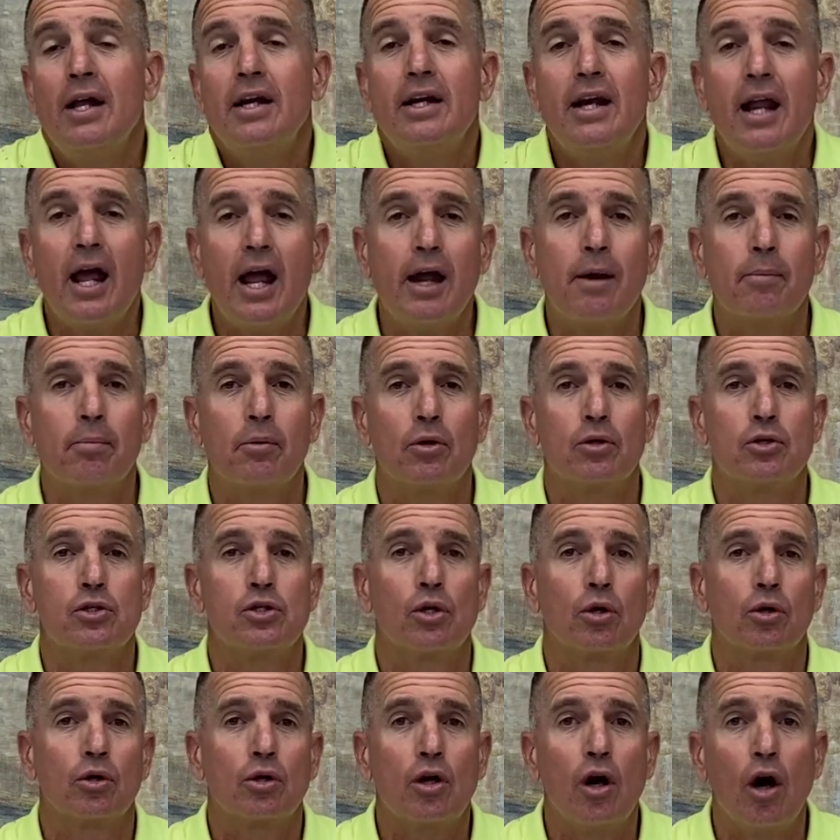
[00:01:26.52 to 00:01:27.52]
neighbors,
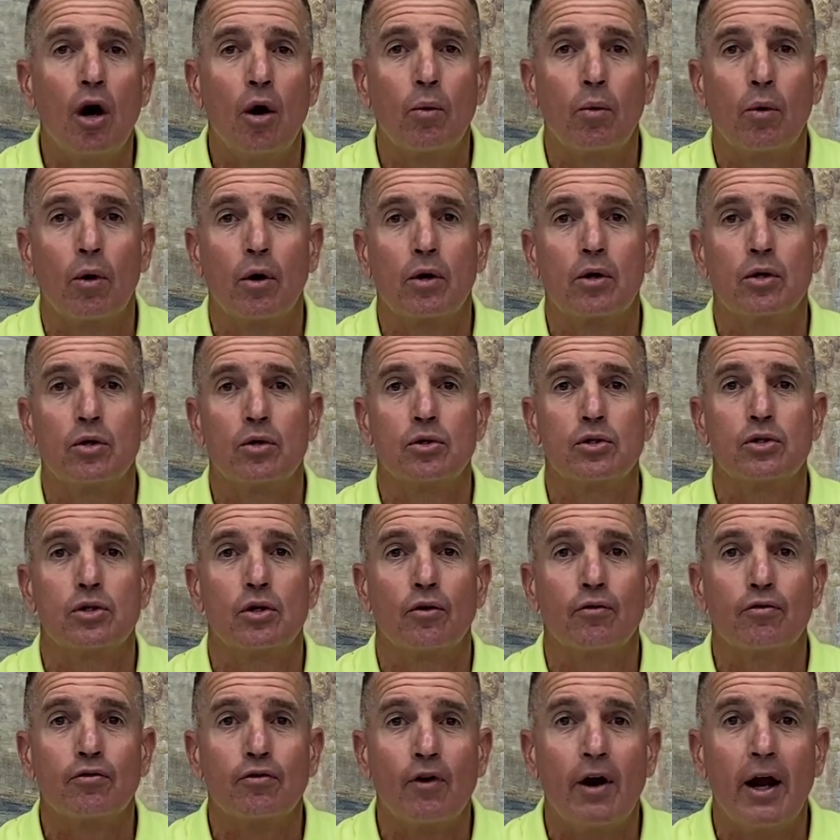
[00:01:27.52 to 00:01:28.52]
your coworkers,
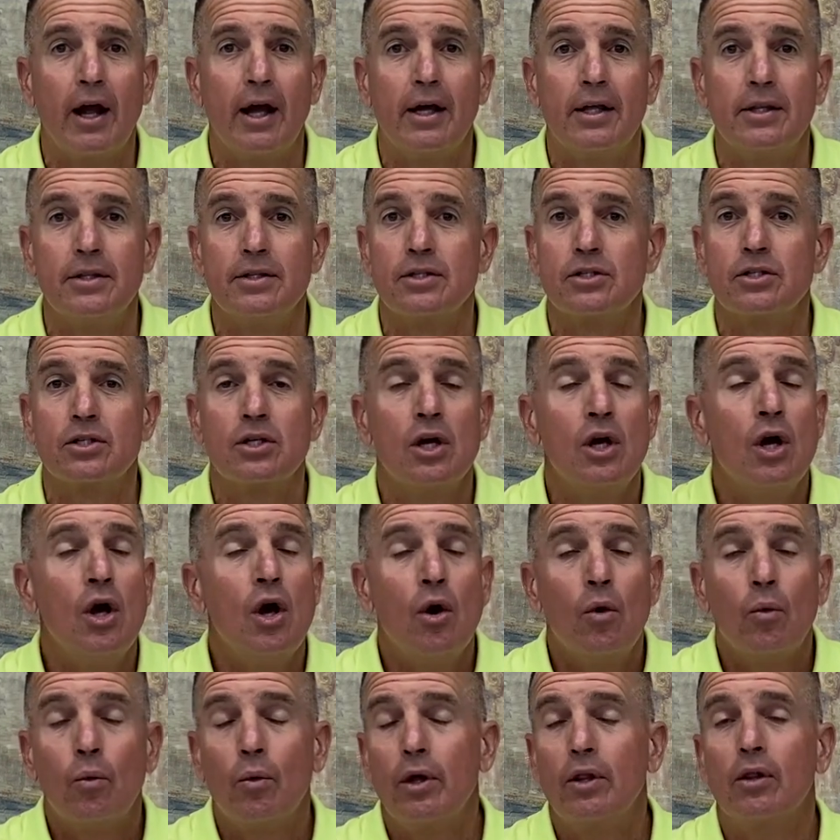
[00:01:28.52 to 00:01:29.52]
your friends.
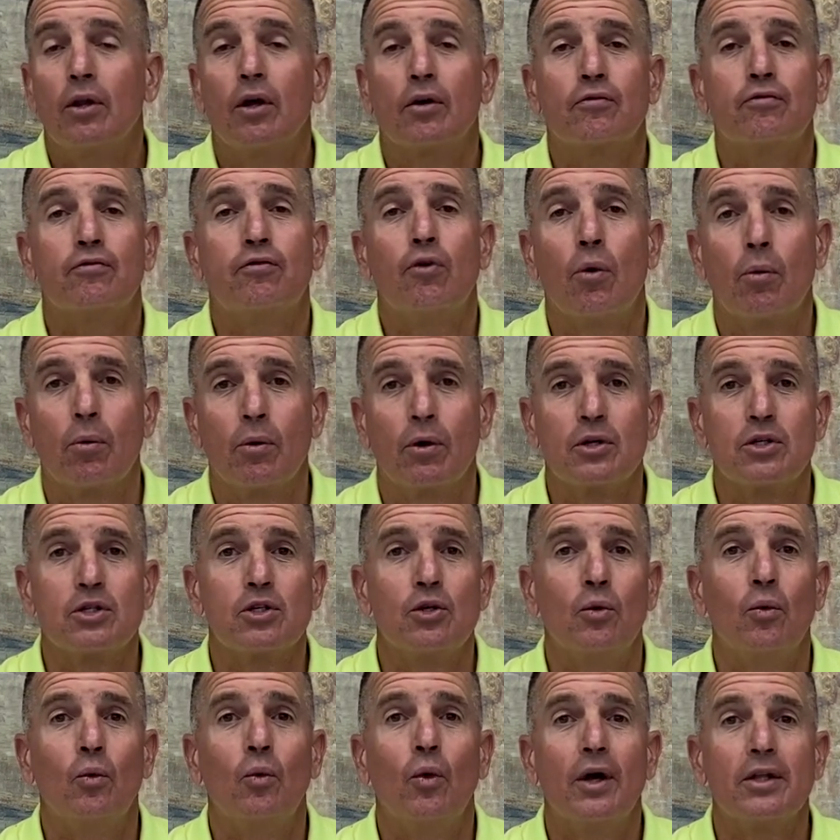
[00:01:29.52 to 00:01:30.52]
We look forward
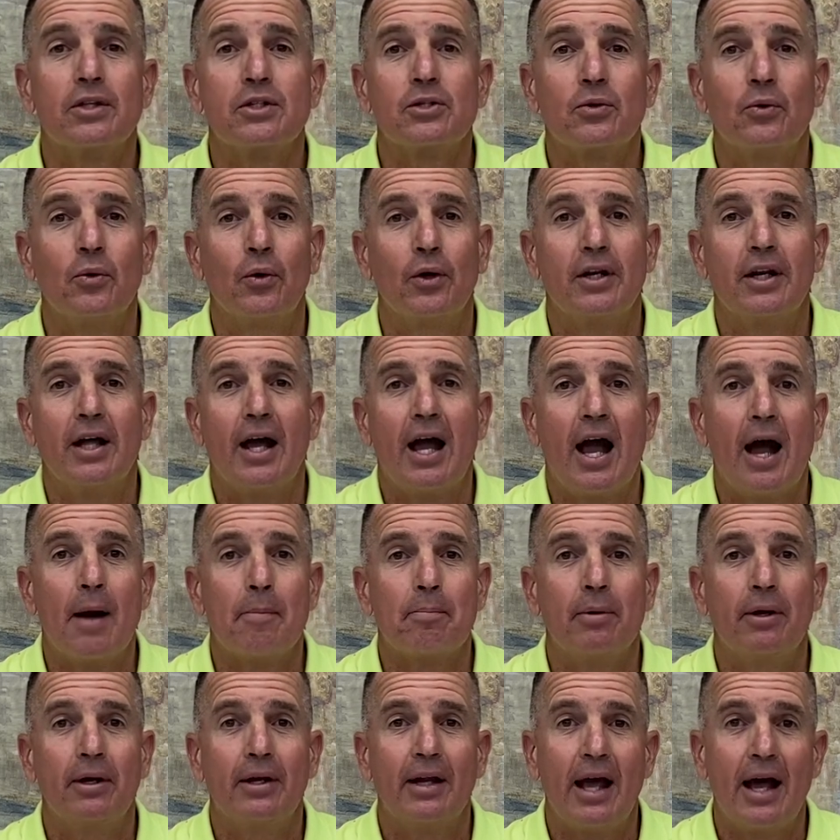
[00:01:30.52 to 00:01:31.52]
to what's going to
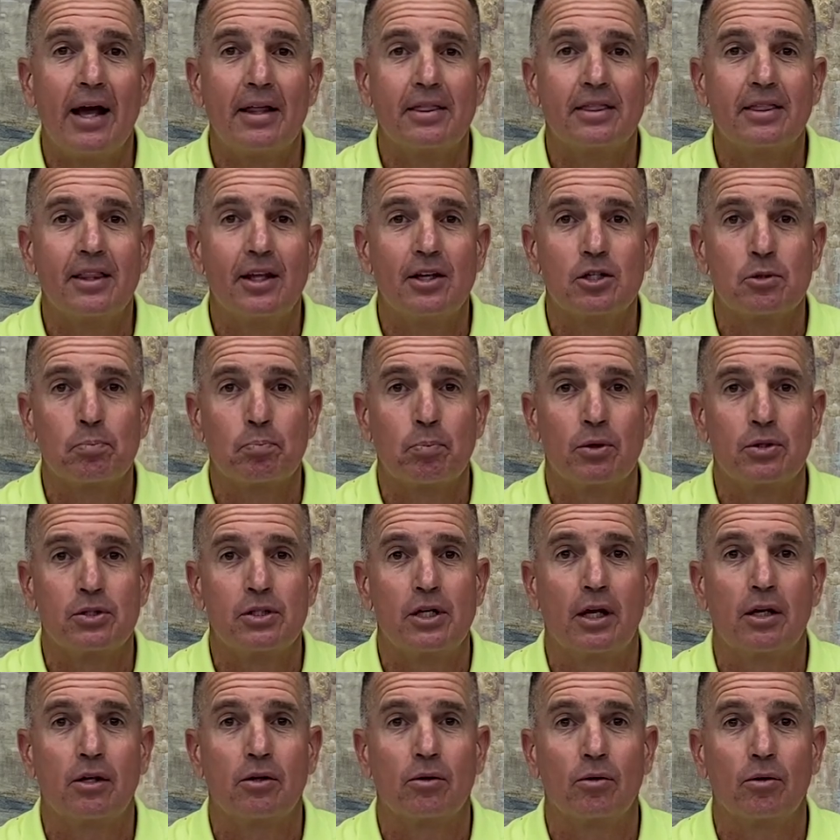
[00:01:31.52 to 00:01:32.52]
happen at this
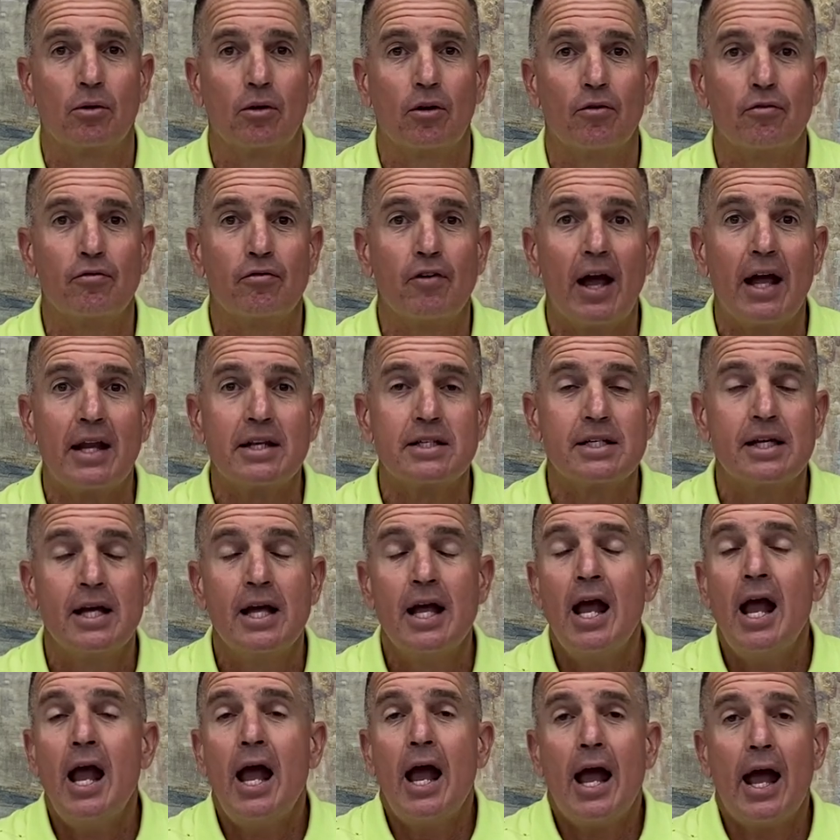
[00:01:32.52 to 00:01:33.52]
particular event.
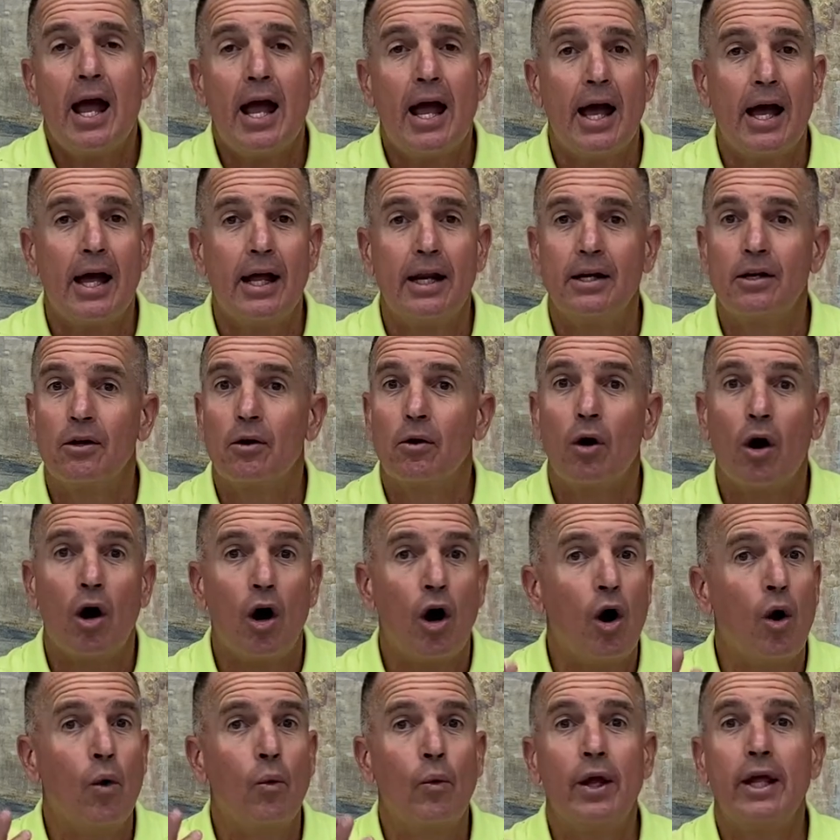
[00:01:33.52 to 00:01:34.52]
And
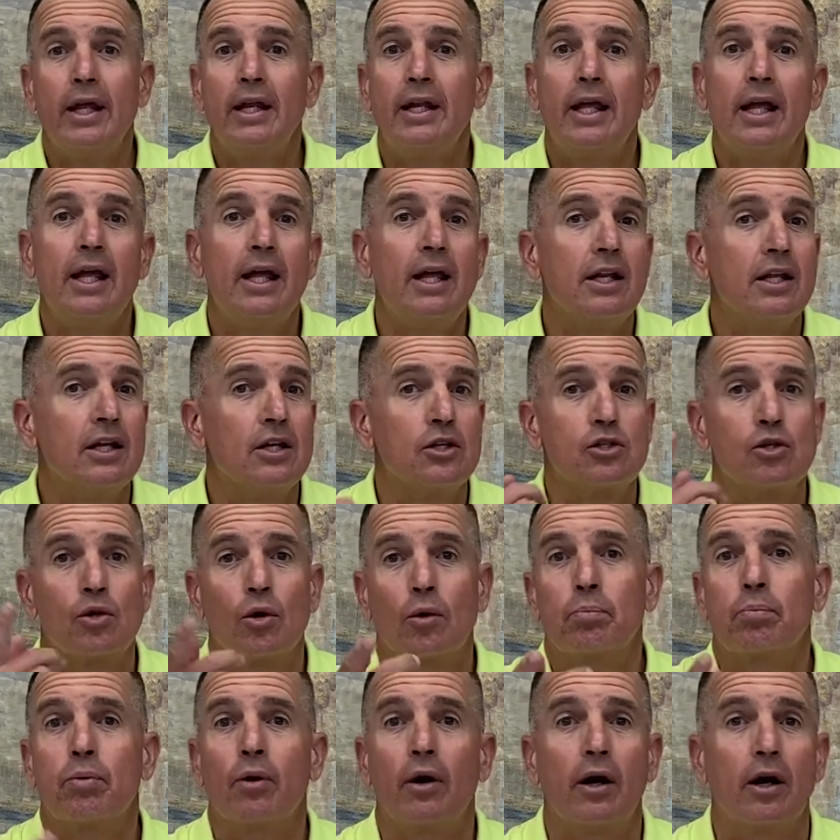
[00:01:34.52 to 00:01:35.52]
all we need is your
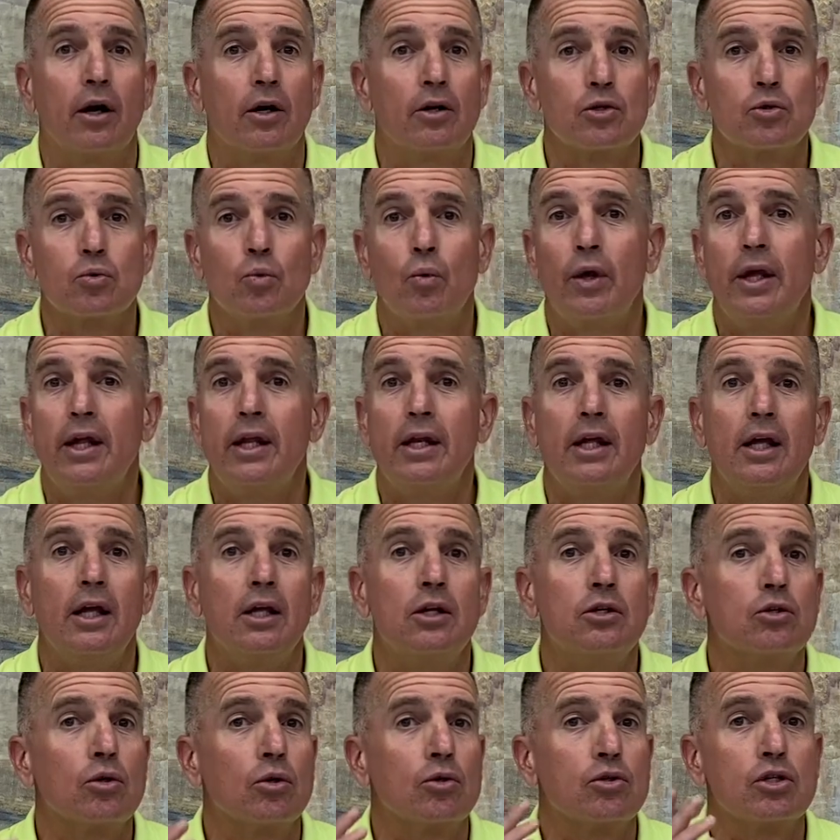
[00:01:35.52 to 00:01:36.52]
prayers. We
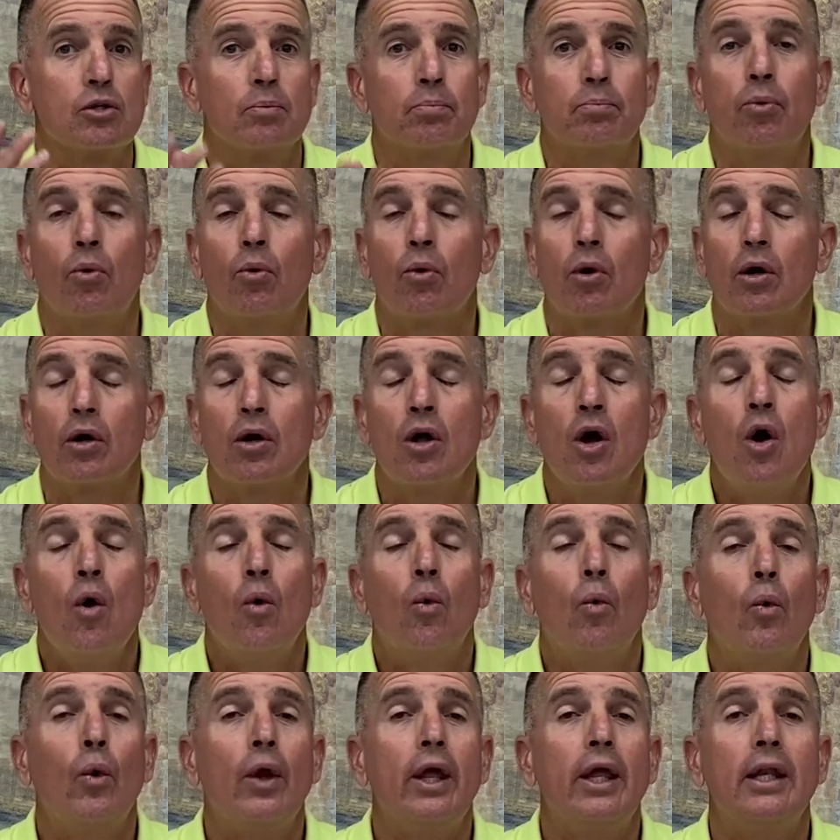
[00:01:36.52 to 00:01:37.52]
need your support.
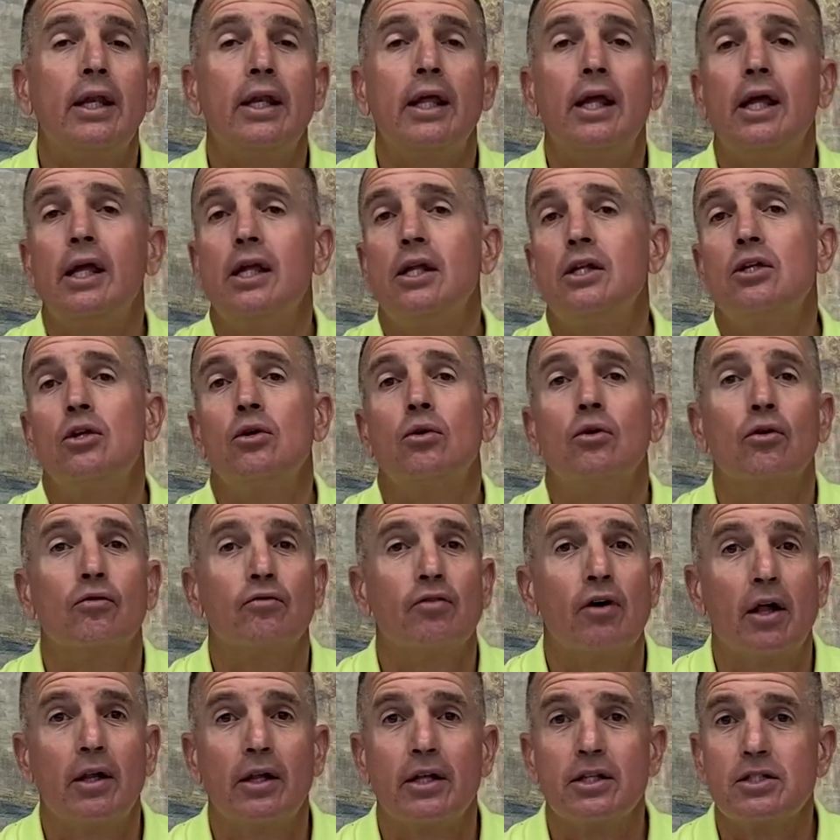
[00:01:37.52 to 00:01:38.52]
We need you to
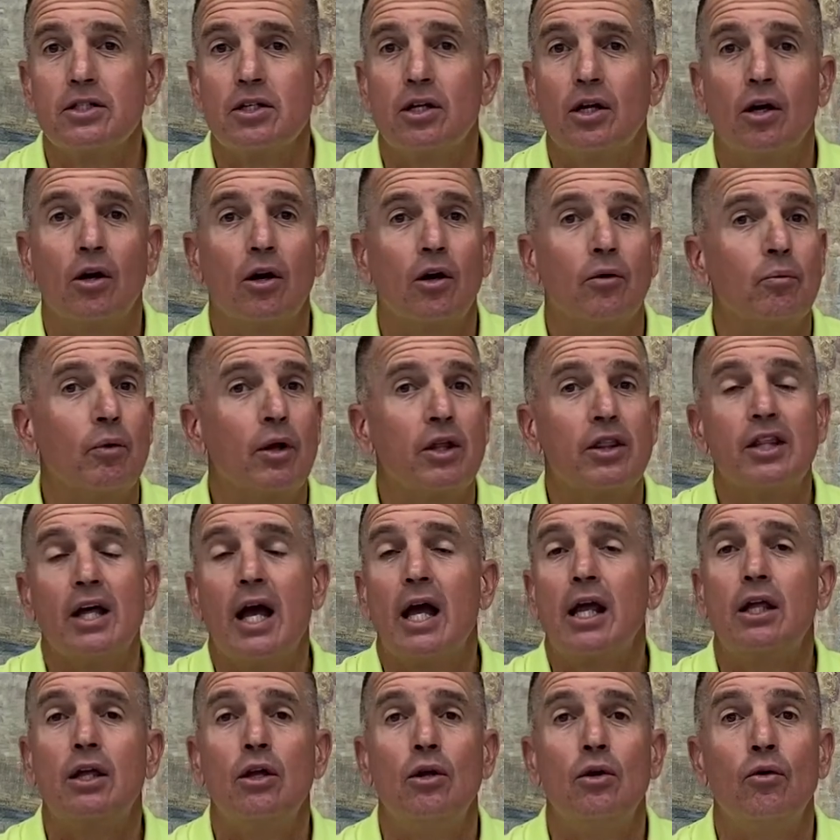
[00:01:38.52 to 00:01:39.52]
volunteer. And we
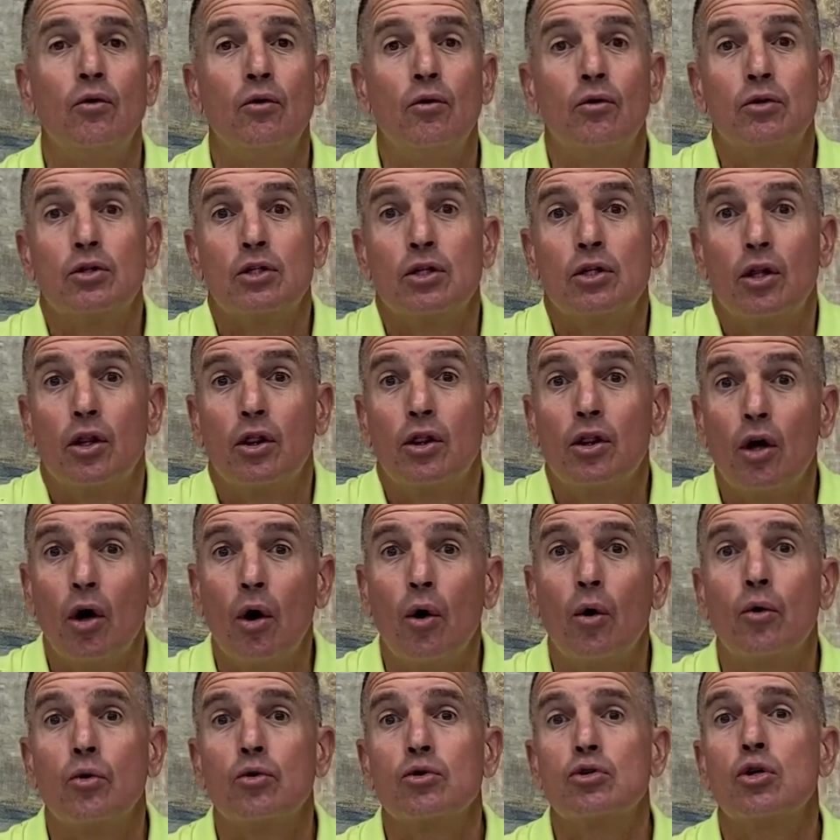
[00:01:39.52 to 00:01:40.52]
thank you to
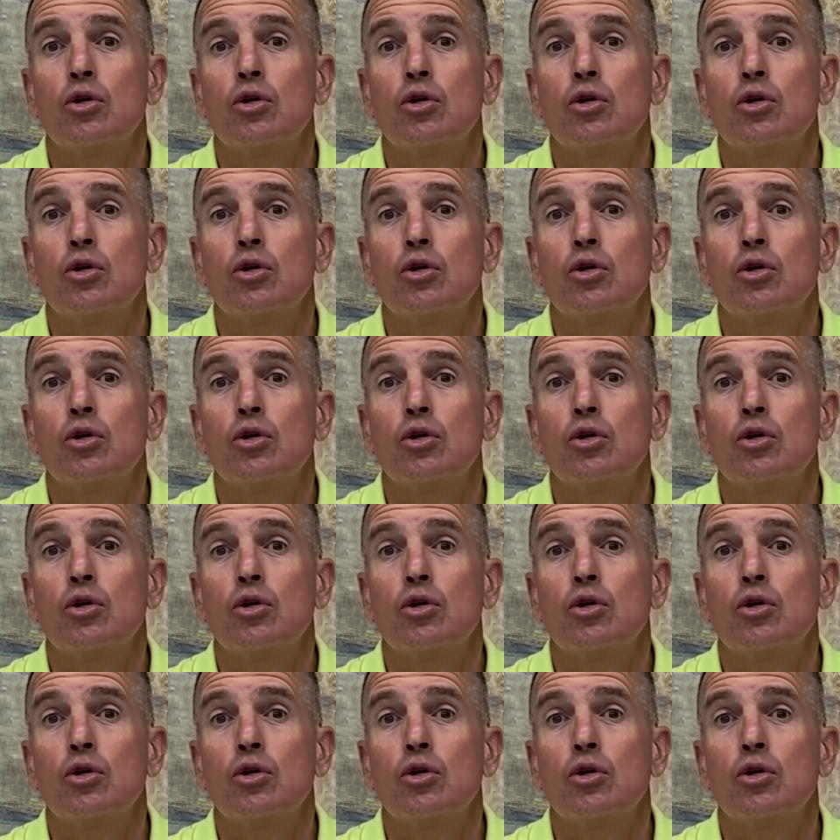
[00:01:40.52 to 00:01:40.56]
those